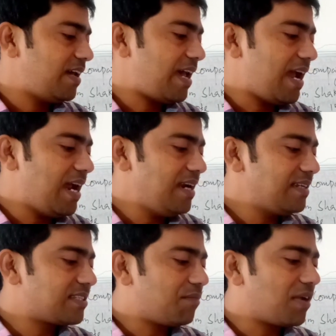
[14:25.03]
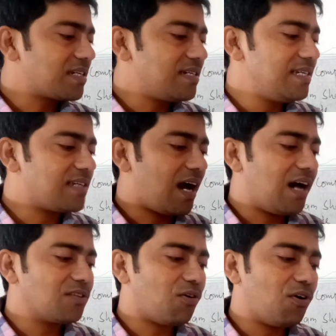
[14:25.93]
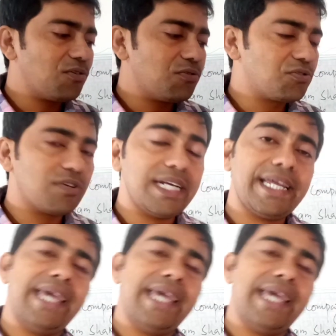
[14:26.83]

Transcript: And summer's lease hath all too short date.